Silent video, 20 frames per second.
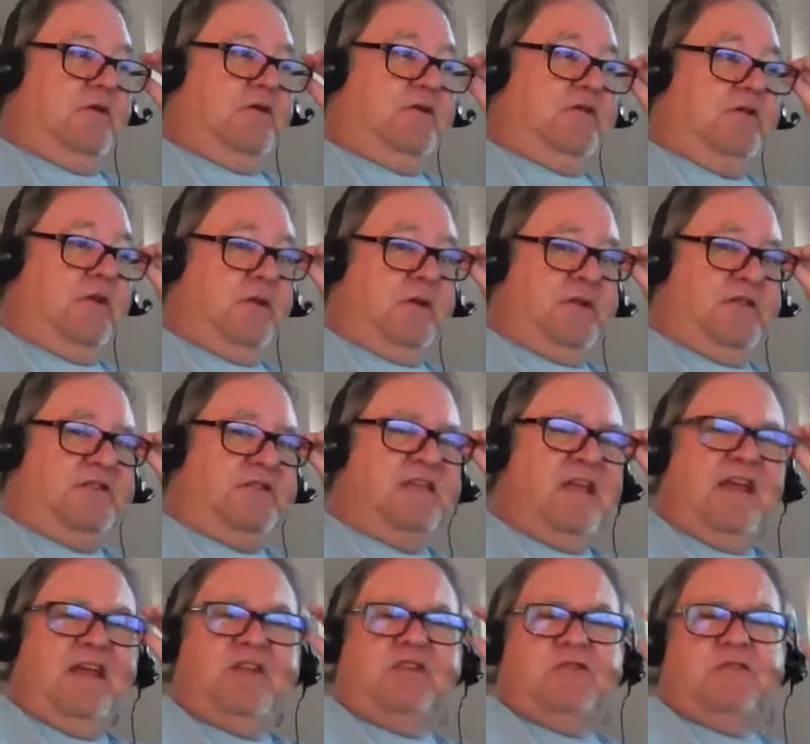So it's
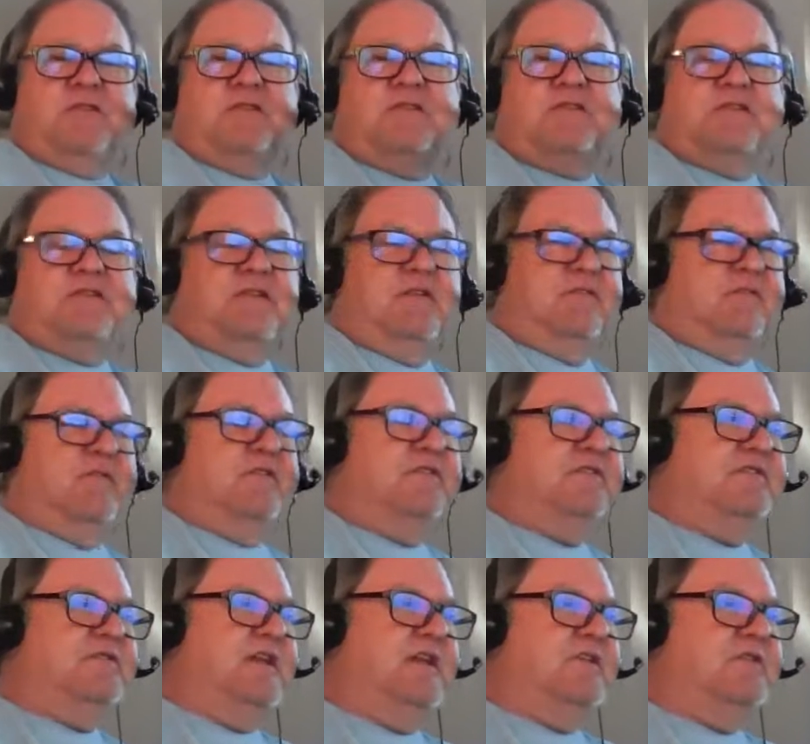dangerous. It
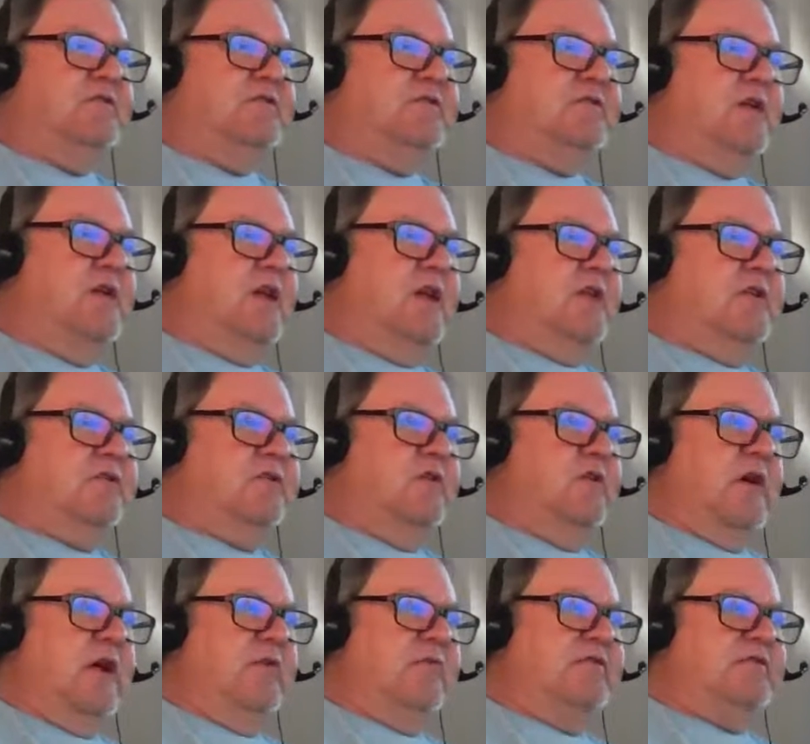feels dangerous.
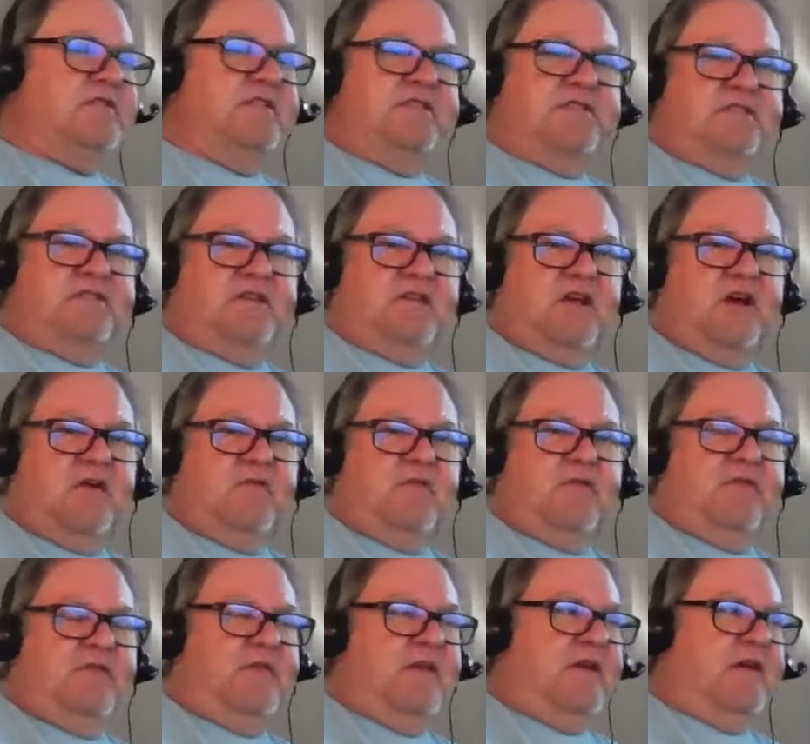So ever since the
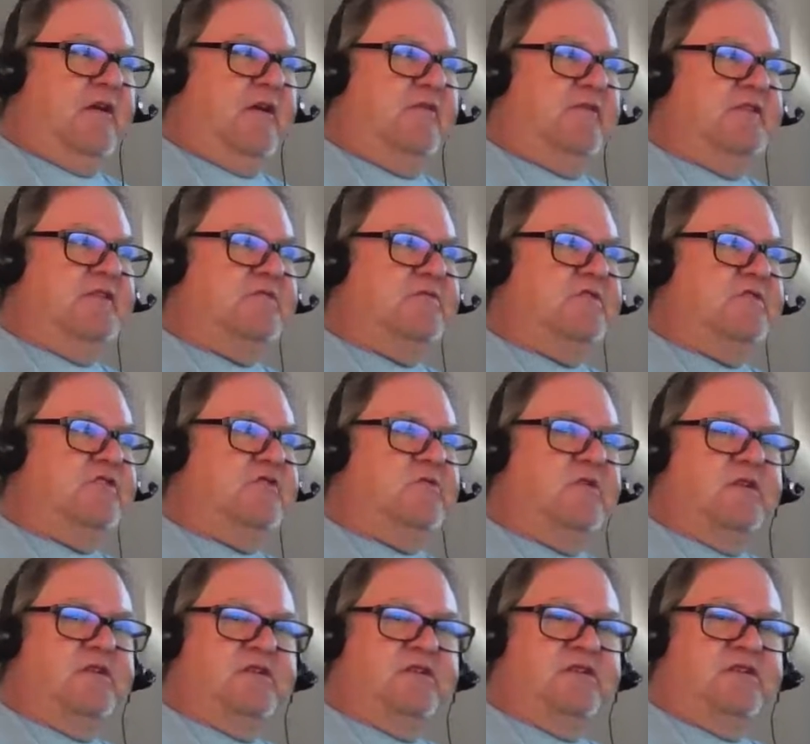COVID thing, all these
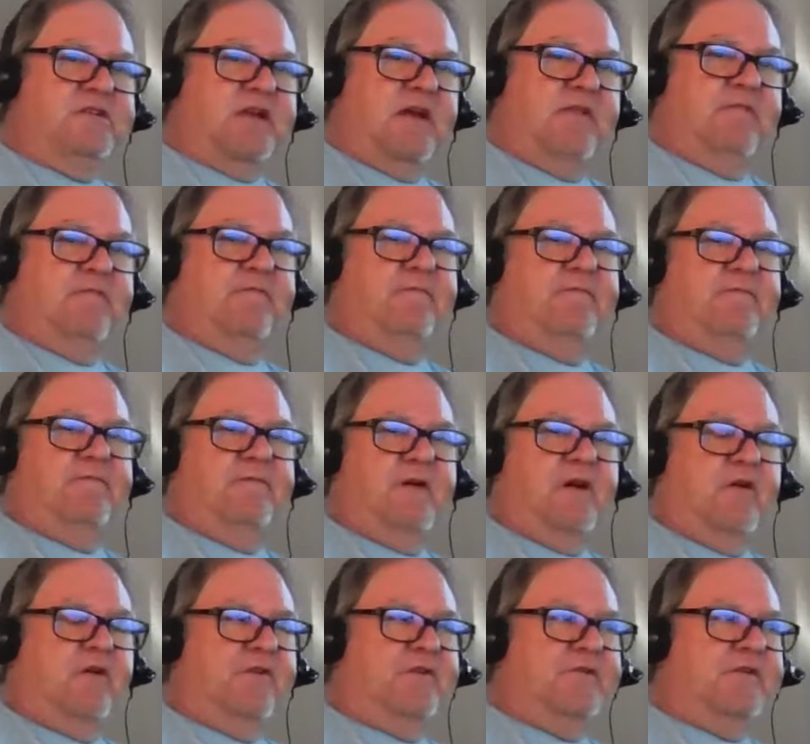restrictions, I
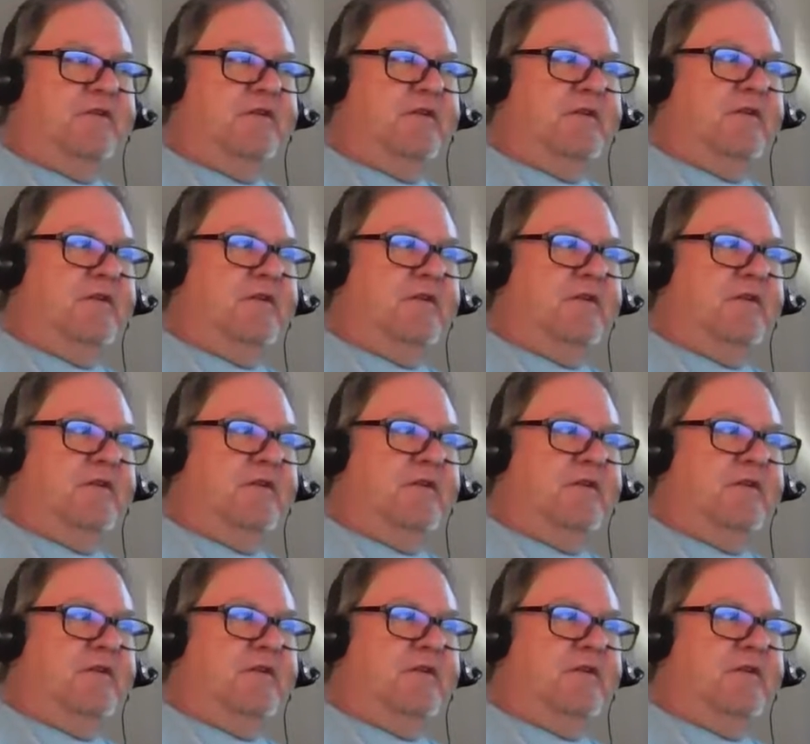felt